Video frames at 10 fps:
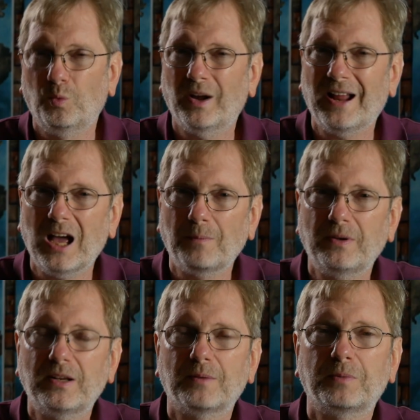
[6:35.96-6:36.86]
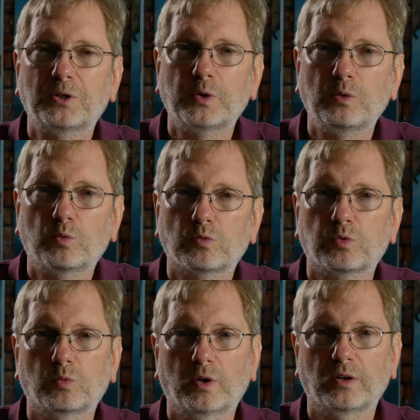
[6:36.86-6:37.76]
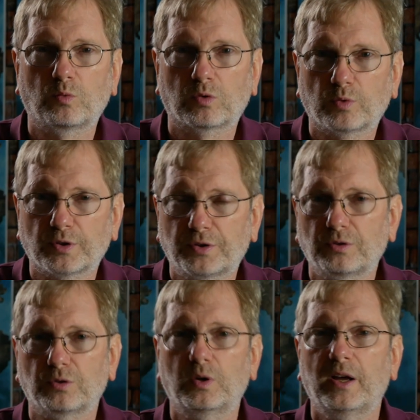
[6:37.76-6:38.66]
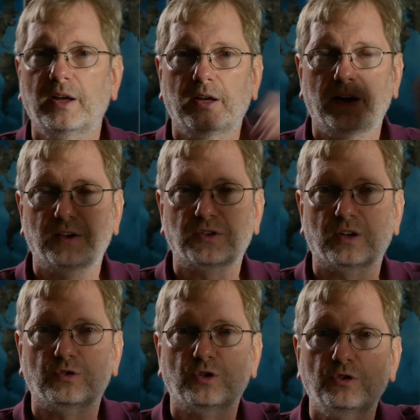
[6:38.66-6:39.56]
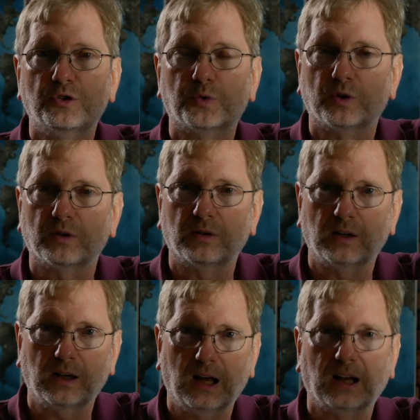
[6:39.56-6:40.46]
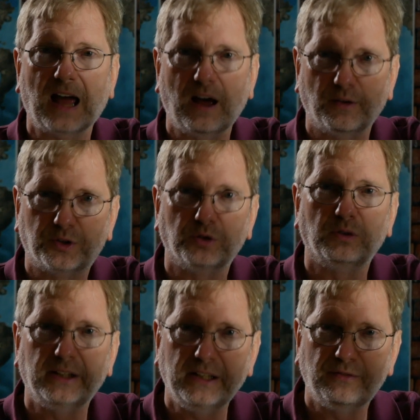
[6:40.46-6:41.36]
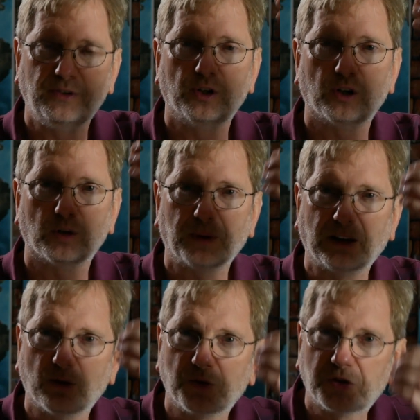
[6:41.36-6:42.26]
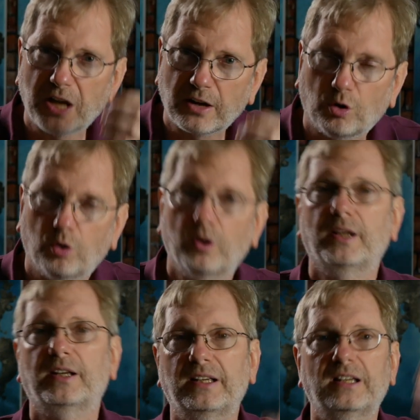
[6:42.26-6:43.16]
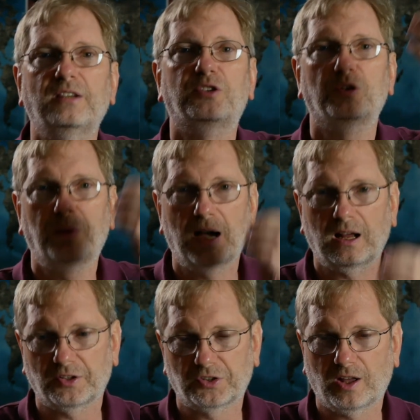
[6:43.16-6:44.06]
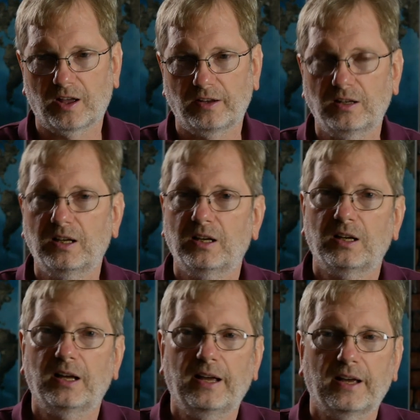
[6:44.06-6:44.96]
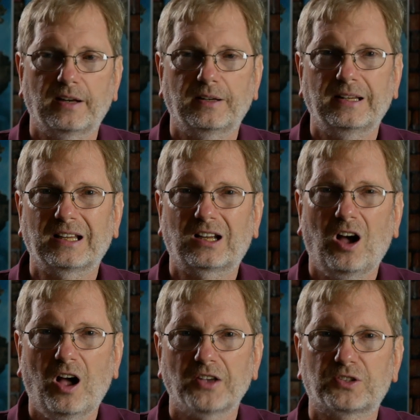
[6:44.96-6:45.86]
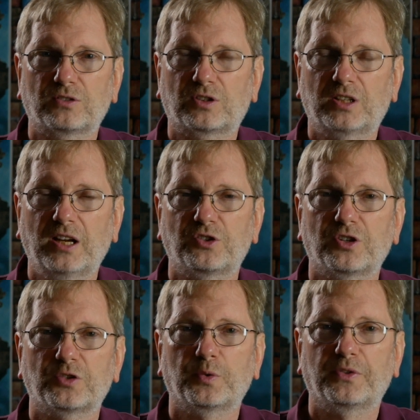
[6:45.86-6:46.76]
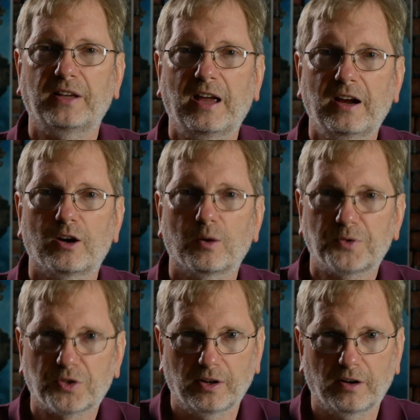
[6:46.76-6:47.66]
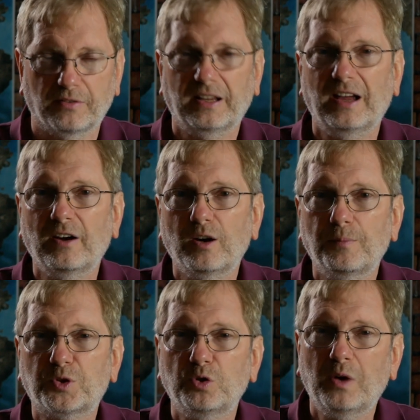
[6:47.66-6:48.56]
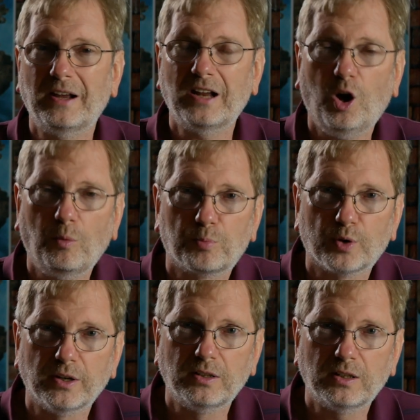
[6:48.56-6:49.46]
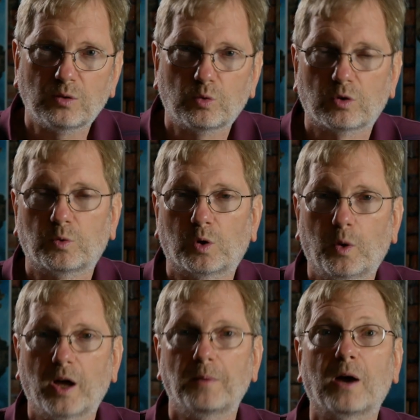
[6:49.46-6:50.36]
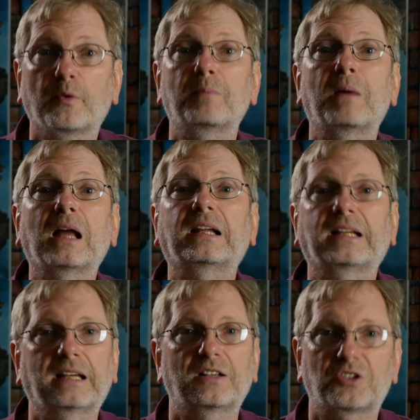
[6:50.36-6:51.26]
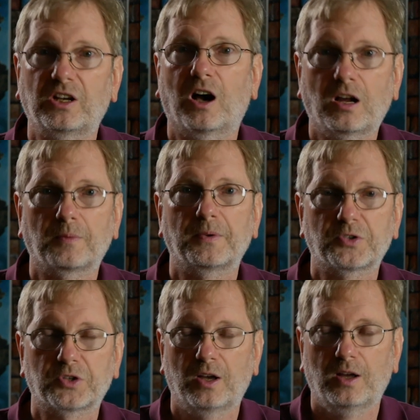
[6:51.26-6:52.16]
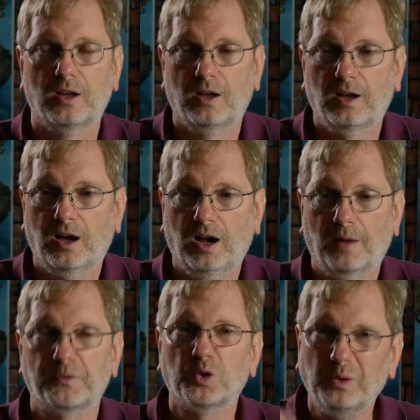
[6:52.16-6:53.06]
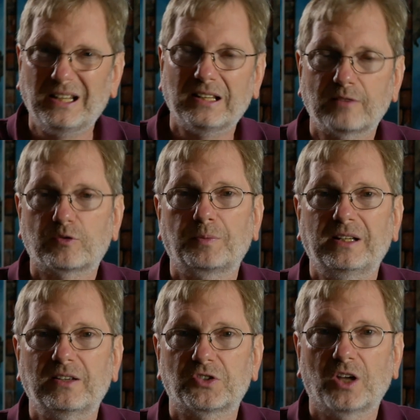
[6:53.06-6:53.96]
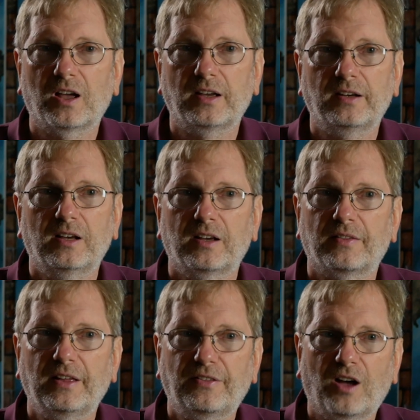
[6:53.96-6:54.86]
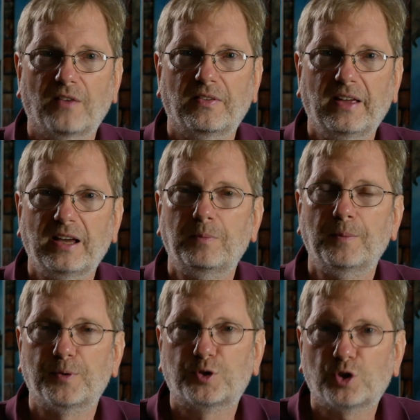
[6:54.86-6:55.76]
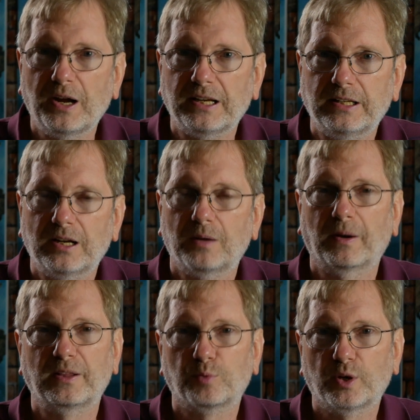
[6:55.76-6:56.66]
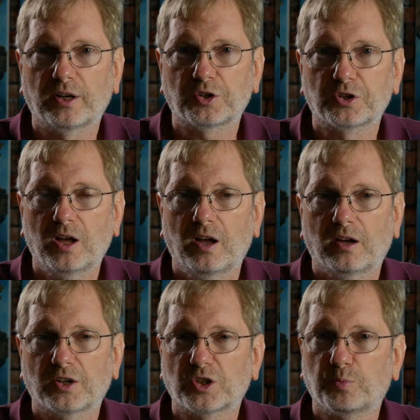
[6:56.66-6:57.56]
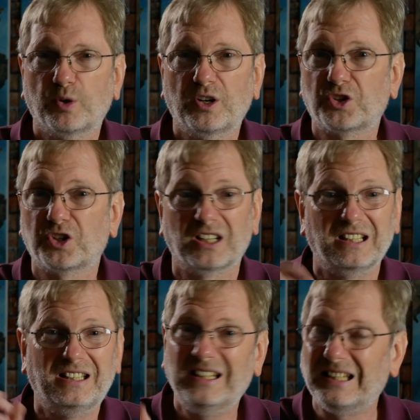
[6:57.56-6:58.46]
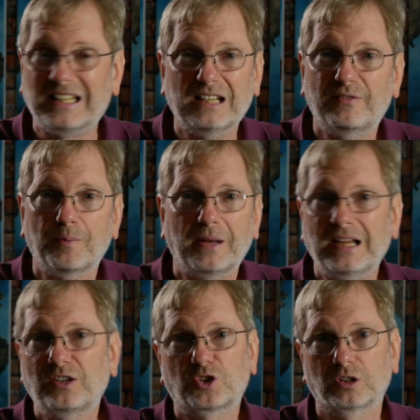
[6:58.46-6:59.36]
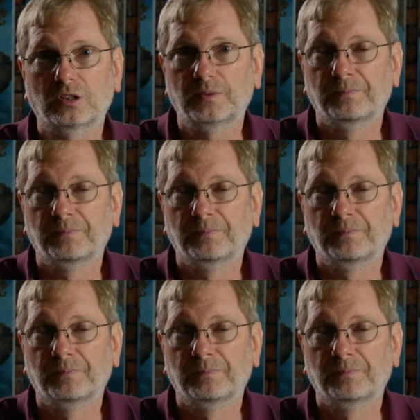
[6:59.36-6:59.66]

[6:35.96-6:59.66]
what happened between World War I and World War II is that Jews were allowed to leave Europe and go settle into Palestine, and it caused tensions with the Arabs there. The Arabs who had helped Britain in World War I by rebelling against the Ottomans to weaken them from the inside, they thought that they had been betrayed by the British because the British didn't give them a nation.